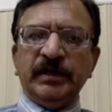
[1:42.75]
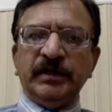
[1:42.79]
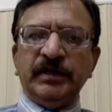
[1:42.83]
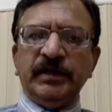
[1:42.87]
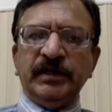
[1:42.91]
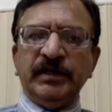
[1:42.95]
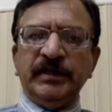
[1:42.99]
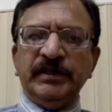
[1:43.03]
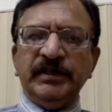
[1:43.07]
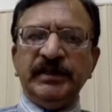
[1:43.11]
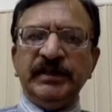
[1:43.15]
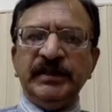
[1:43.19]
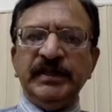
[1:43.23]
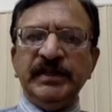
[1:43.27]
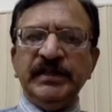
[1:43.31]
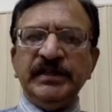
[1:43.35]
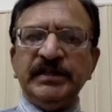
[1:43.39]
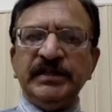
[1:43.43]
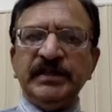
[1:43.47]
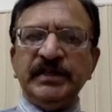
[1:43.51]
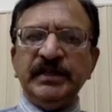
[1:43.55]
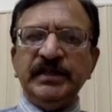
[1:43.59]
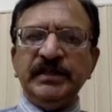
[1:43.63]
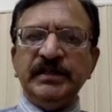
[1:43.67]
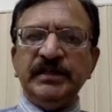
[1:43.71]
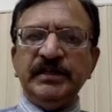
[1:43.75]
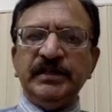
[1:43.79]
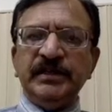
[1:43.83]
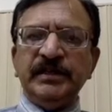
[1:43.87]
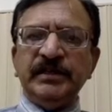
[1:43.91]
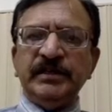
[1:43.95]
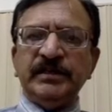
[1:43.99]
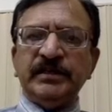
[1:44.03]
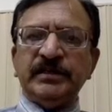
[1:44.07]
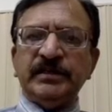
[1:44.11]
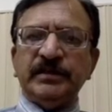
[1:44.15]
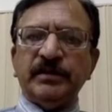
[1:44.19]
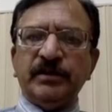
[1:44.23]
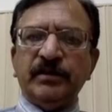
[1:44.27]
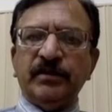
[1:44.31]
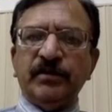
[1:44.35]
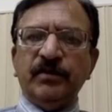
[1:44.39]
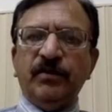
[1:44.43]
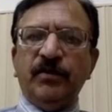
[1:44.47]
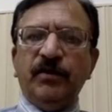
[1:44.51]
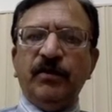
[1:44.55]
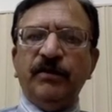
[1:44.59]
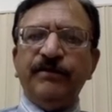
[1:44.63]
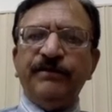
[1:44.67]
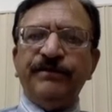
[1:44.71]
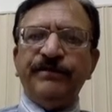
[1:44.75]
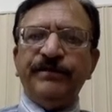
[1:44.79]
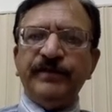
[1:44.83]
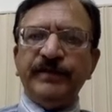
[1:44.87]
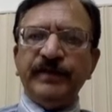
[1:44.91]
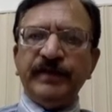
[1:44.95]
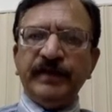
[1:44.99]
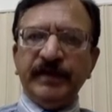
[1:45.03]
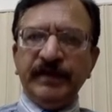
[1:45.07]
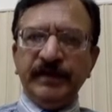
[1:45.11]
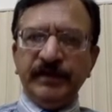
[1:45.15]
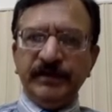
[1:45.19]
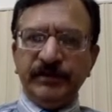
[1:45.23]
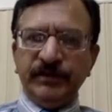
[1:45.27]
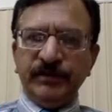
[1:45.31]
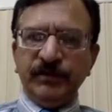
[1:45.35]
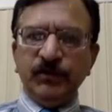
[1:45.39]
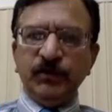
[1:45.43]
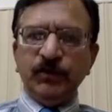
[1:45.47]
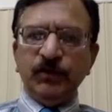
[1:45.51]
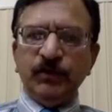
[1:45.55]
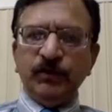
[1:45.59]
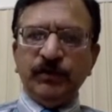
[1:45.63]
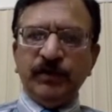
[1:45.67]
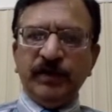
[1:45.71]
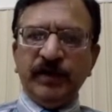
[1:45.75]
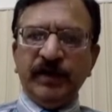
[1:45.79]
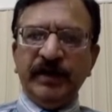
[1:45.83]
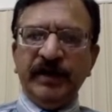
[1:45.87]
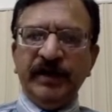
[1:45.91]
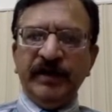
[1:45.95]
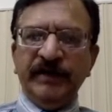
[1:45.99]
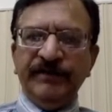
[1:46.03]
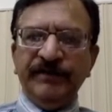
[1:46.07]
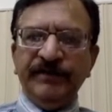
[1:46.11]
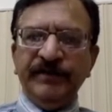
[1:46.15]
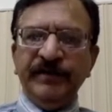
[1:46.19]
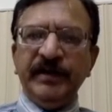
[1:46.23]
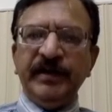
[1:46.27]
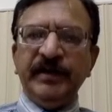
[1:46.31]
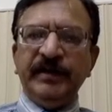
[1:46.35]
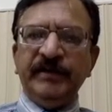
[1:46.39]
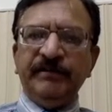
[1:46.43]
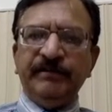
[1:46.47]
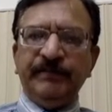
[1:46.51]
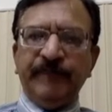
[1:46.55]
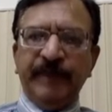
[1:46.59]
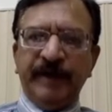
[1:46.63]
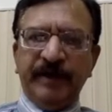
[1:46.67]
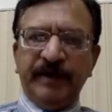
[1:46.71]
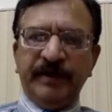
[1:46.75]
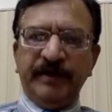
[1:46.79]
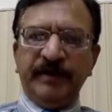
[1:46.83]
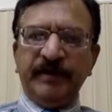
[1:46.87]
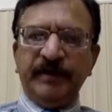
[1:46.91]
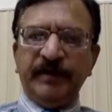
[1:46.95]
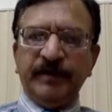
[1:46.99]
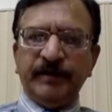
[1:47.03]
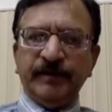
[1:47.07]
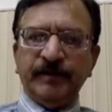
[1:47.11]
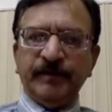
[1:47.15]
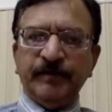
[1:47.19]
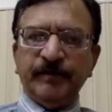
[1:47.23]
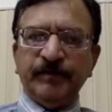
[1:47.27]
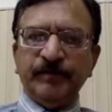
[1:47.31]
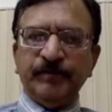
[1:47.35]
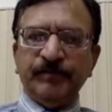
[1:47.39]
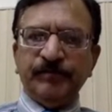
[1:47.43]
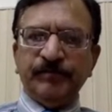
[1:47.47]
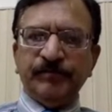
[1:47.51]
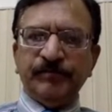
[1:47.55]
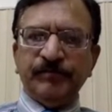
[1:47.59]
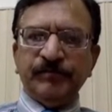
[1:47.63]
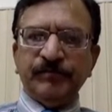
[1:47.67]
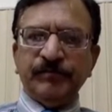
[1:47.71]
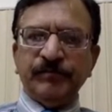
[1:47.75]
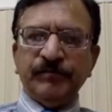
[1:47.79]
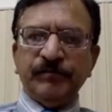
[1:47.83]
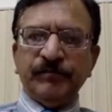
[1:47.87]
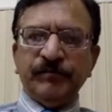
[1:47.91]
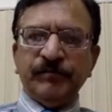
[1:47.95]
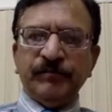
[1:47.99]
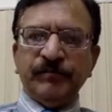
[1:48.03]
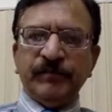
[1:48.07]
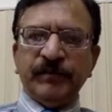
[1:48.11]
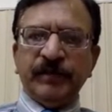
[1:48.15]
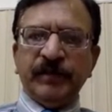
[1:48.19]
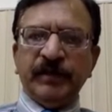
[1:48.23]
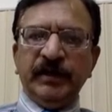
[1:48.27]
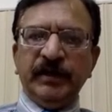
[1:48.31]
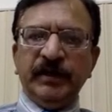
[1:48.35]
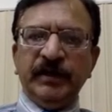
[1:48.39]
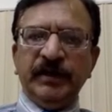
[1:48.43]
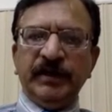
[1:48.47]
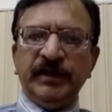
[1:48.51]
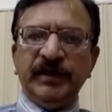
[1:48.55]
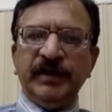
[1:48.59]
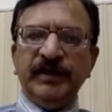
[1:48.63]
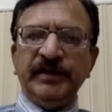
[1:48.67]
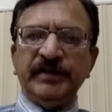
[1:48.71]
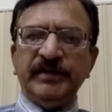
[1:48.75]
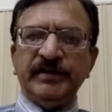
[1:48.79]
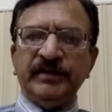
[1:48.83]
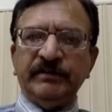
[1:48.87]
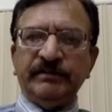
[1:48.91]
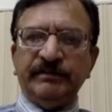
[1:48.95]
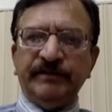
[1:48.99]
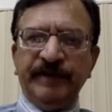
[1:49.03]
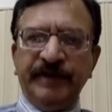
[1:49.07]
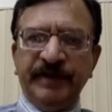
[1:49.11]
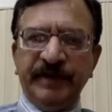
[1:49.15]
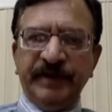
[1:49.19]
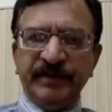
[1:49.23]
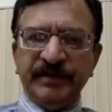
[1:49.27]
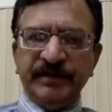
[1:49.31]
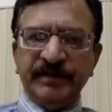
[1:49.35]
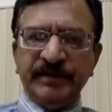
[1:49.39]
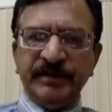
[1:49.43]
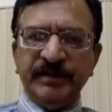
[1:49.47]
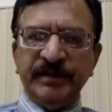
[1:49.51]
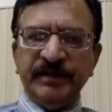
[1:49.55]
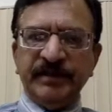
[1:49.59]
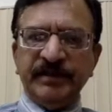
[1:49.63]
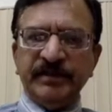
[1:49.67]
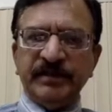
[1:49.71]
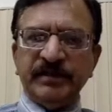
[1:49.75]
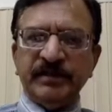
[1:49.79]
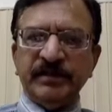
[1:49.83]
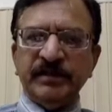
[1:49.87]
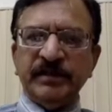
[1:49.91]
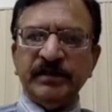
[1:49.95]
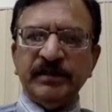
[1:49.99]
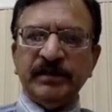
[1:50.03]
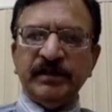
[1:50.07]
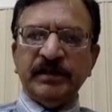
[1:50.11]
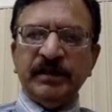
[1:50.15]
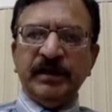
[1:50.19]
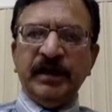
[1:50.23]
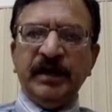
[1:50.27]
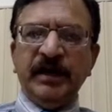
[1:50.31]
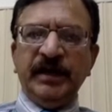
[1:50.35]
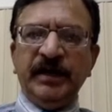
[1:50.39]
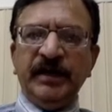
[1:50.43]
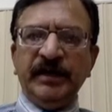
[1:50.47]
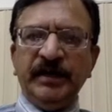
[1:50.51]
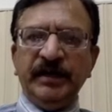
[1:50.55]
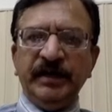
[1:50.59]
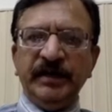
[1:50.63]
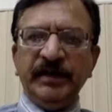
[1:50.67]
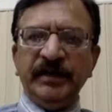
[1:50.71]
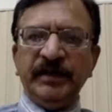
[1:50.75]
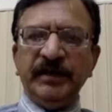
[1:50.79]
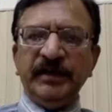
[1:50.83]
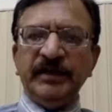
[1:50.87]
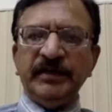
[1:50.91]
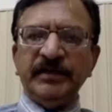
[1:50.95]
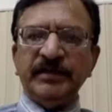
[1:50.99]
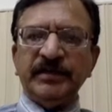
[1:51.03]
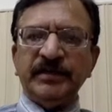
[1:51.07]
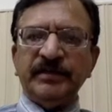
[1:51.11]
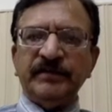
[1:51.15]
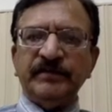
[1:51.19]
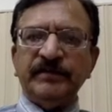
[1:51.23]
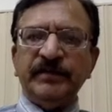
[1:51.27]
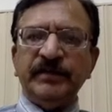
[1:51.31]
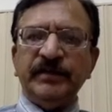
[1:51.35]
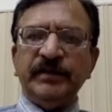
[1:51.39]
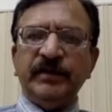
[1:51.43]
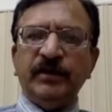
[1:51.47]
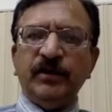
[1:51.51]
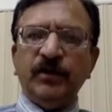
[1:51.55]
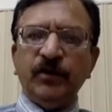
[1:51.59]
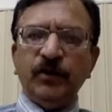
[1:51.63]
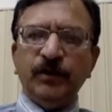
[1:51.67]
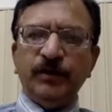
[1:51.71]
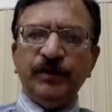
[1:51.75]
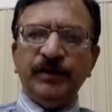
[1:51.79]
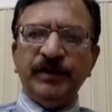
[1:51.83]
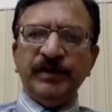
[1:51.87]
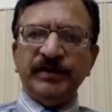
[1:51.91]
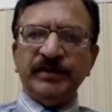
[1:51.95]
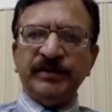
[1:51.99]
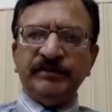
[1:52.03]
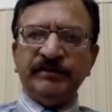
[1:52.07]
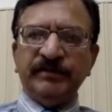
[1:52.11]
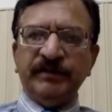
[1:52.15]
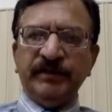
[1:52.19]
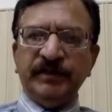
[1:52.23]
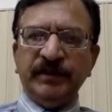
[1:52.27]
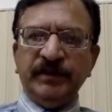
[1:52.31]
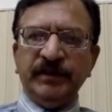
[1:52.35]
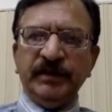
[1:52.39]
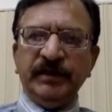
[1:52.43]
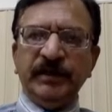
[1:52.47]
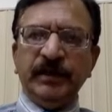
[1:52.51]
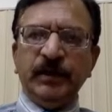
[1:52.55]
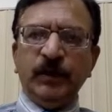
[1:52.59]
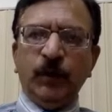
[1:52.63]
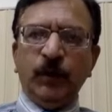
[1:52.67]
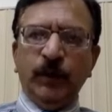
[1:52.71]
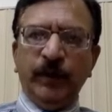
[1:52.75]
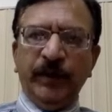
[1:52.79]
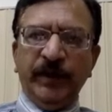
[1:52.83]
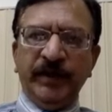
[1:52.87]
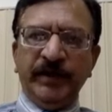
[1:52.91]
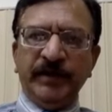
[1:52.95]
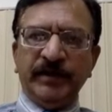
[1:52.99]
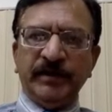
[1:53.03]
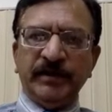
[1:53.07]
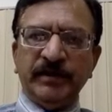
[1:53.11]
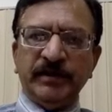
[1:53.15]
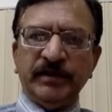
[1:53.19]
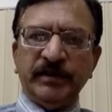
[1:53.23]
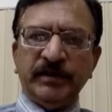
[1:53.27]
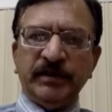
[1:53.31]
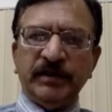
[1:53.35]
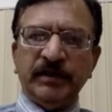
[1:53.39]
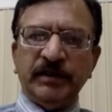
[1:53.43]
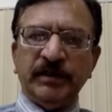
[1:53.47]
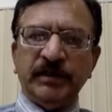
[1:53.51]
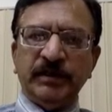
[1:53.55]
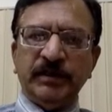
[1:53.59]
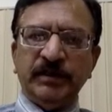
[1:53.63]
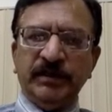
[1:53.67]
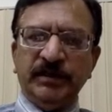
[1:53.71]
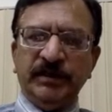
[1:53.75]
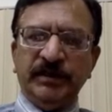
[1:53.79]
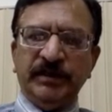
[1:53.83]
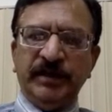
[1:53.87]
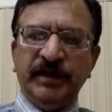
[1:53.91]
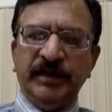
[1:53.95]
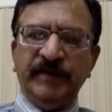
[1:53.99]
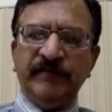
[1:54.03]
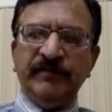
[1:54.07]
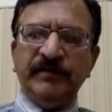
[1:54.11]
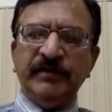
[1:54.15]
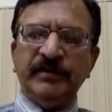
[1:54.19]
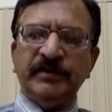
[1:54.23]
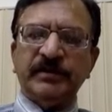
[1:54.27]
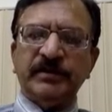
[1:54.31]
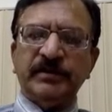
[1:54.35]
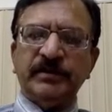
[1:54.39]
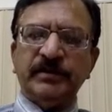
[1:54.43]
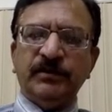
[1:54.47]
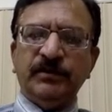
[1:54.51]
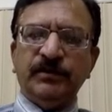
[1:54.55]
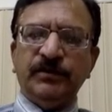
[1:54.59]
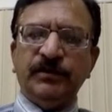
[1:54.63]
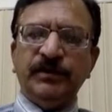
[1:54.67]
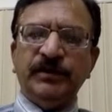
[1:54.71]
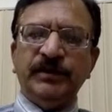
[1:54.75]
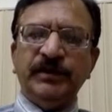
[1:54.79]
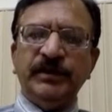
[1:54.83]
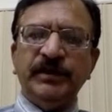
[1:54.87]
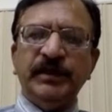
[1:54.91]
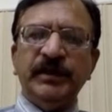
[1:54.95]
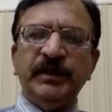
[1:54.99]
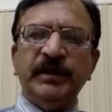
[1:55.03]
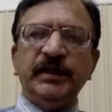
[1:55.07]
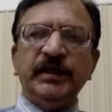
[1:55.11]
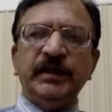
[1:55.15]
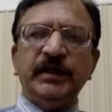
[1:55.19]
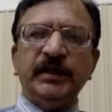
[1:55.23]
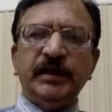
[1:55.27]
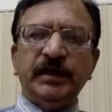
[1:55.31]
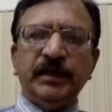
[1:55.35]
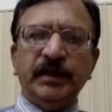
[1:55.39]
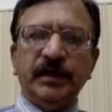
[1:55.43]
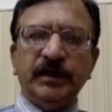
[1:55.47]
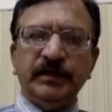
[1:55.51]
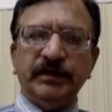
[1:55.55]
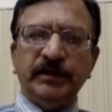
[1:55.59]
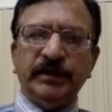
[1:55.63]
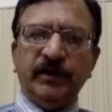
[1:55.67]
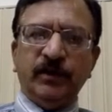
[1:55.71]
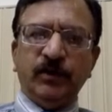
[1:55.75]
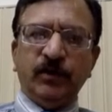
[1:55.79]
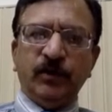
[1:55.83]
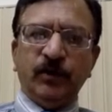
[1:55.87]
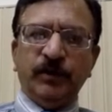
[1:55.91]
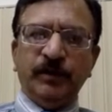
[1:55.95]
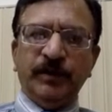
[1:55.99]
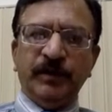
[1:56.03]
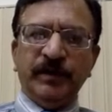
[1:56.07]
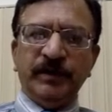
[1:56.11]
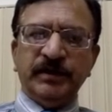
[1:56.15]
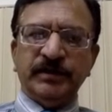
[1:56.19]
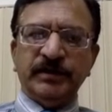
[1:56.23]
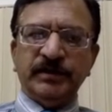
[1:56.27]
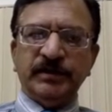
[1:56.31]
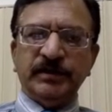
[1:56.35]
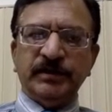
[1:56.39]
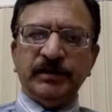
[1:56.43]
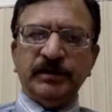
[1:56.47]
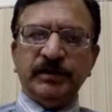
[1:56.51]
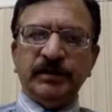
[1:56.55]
Then these injuries often assume a definitive pattern in case of pedestrians and in case of the occupants of the vehicles, the drivers or the other occupants.